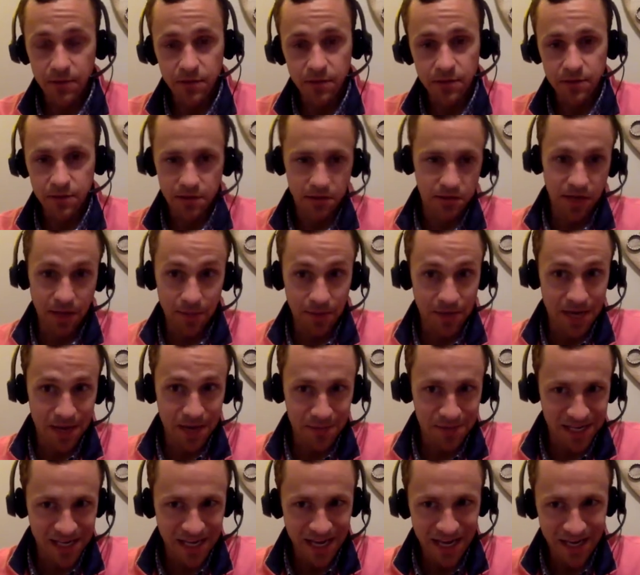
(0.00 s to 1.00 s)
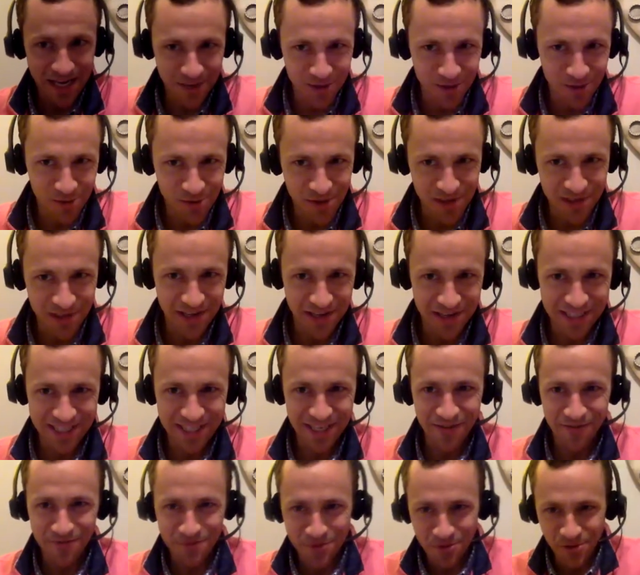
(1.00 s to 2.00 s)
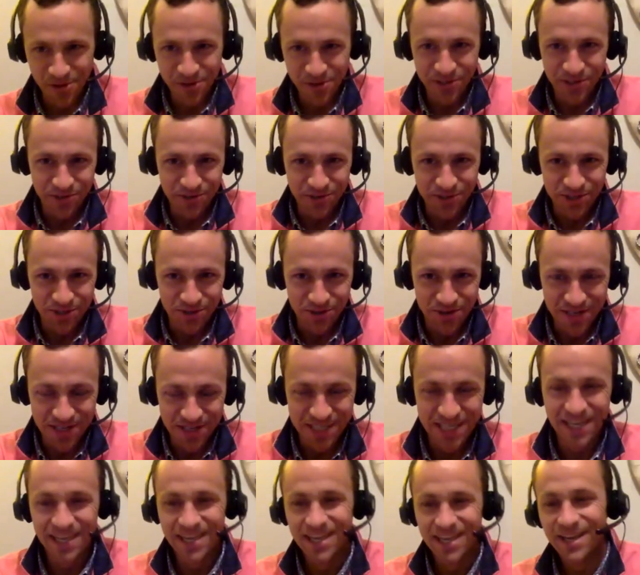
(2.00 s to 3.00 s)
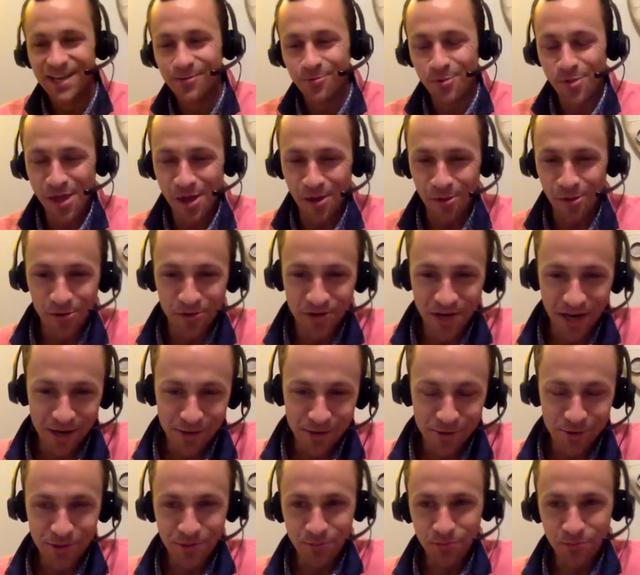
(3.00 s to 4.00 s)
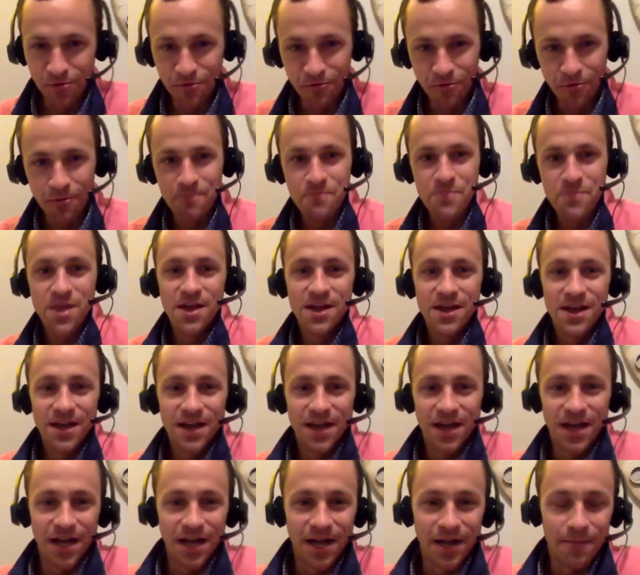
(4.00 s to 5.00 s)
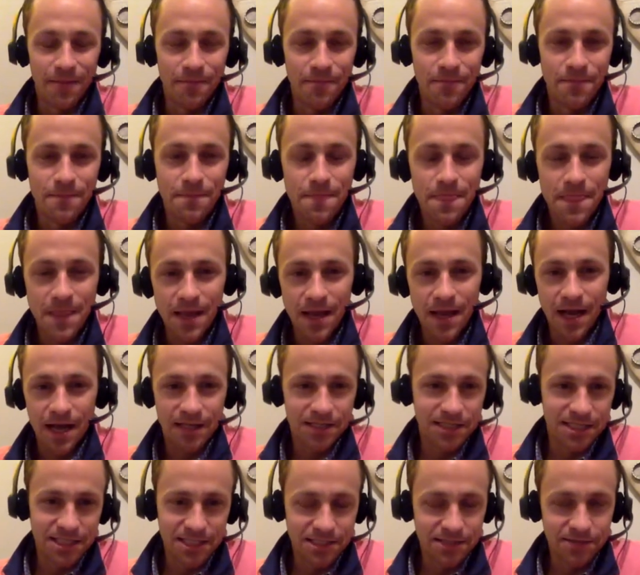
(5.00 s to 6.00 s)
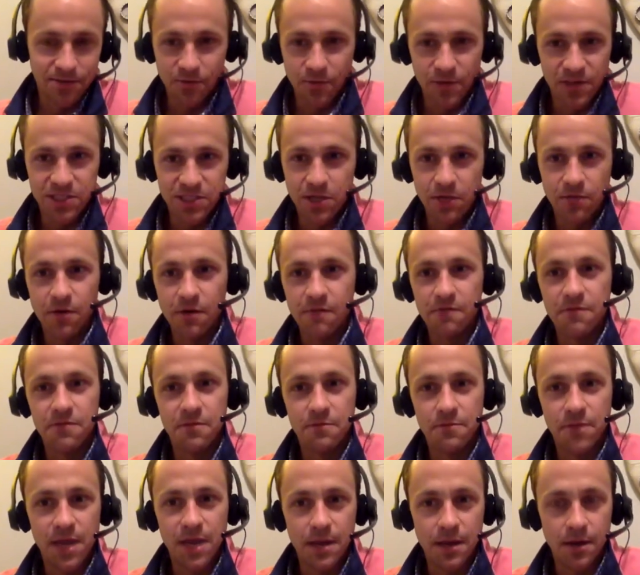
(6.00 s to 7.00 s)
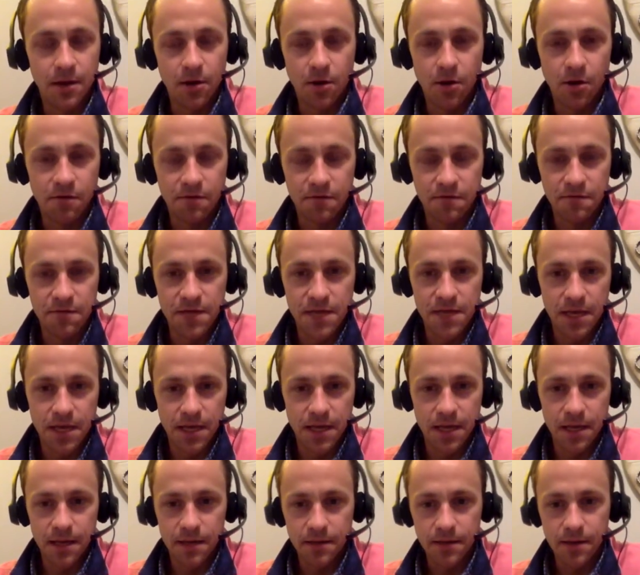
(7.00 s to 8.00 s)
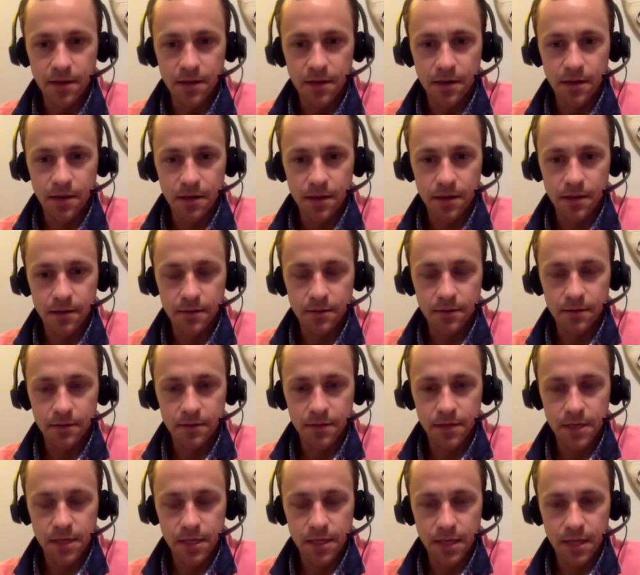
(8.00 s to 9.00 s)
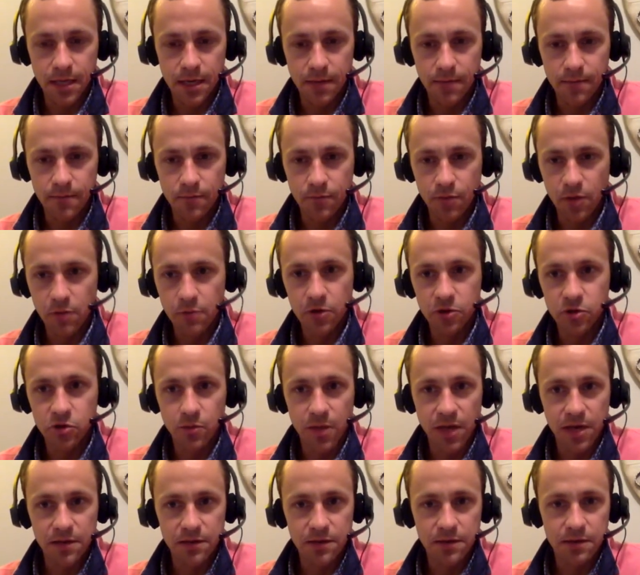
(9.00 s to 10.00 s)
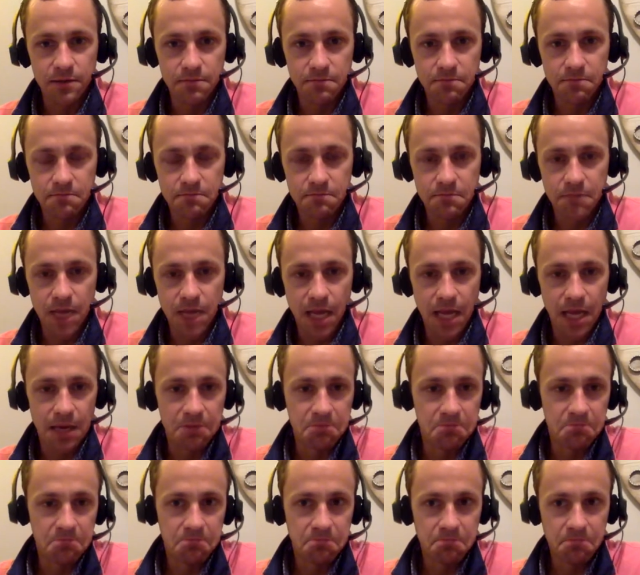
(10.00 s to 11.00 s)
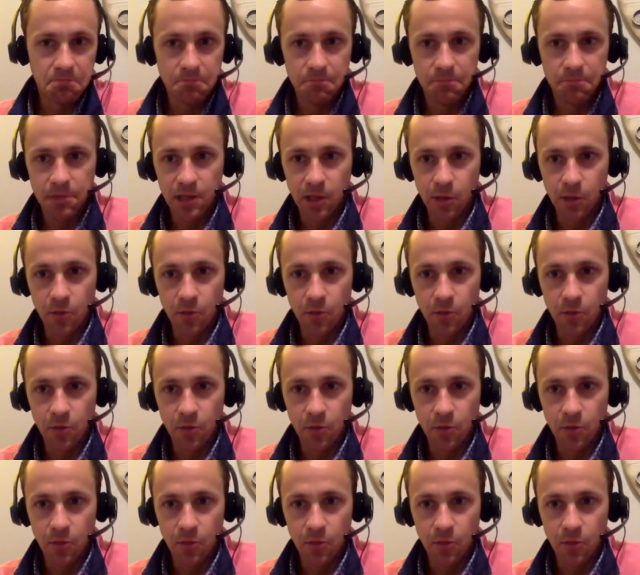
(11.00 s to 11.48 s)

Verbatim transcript: Since I'm an M D, I can do this kind of stuff. Your listeners shouldn't without their doctor's approval. Um, I just took myself off of the pain, uh, off of the uh, uh, the uh, blood pressure medicine, and lo and